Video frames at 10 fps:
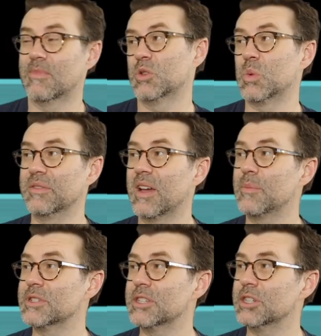
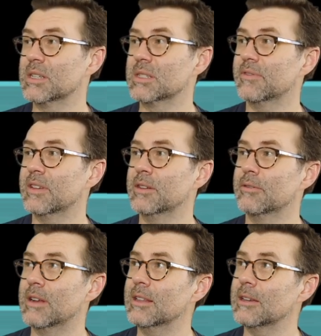25% chance of finding a
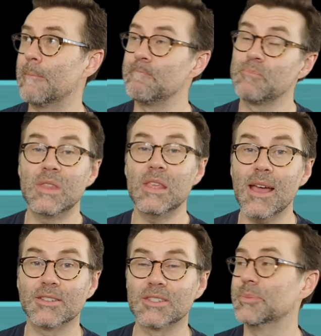relic?
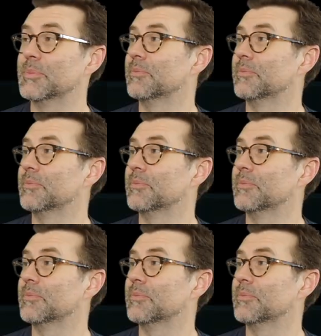Yes.